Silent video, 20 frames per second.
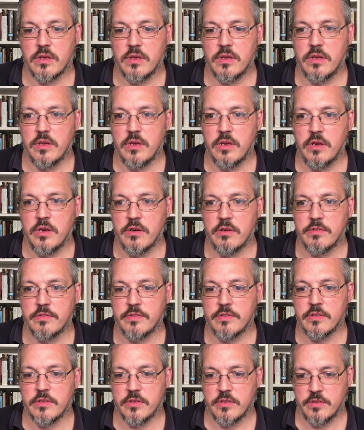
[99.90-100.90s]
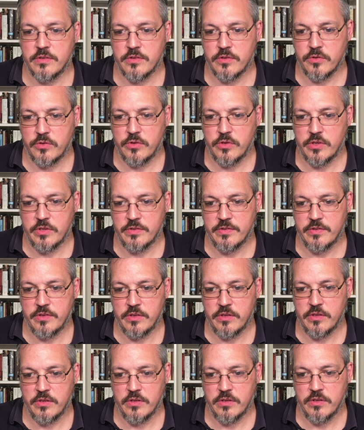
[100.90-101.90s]
here's the, so you can
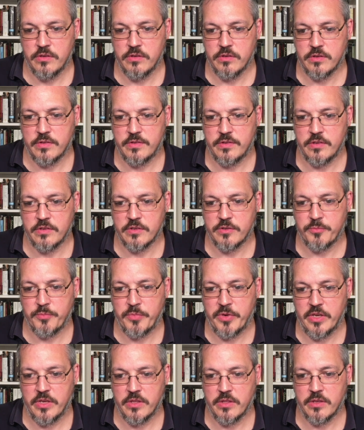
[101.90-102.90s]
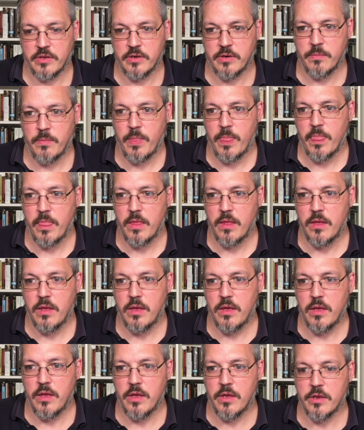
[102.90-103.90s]
see a spike there.
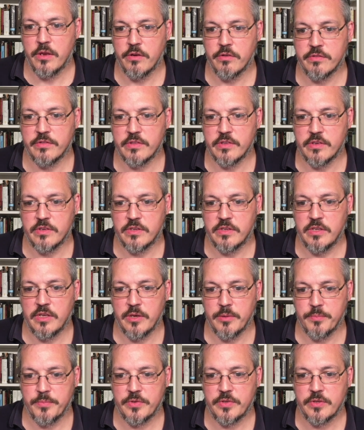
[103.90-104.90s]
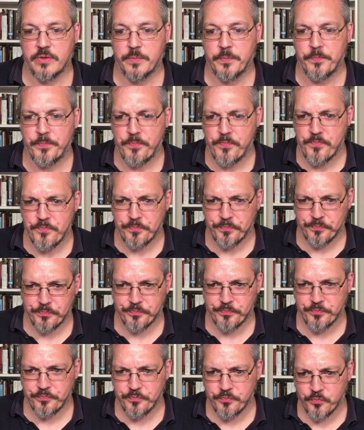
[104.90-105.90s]
And here's the dips.
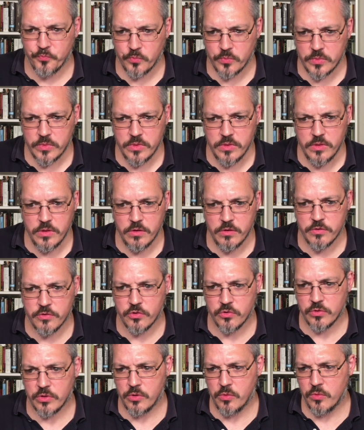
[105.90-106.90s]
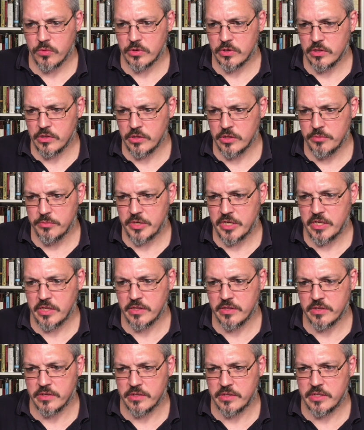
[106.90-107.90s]
Certainly we want to eliminate
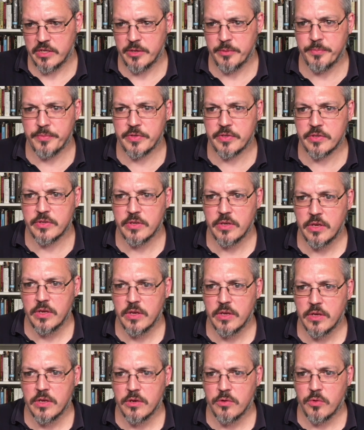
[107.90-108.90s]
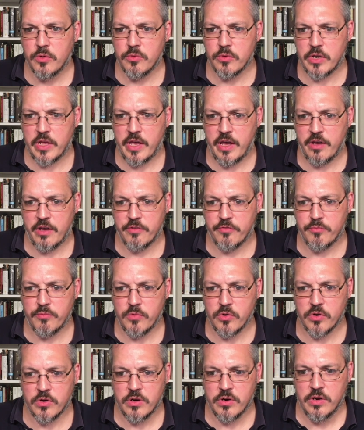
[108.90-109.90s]
the dips. We want to have
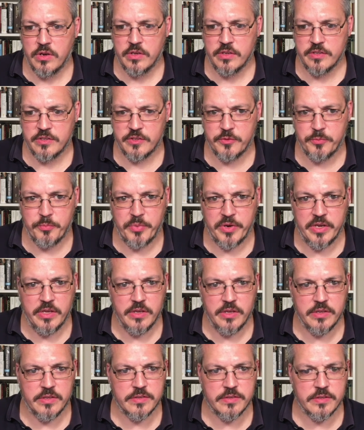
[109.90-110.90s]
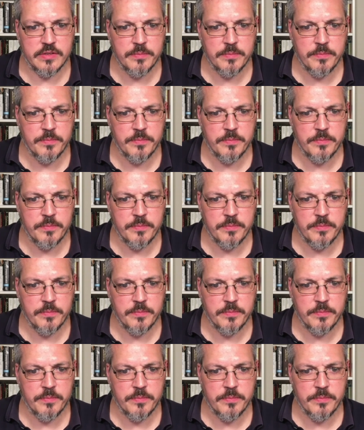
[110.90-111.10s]
more spikes.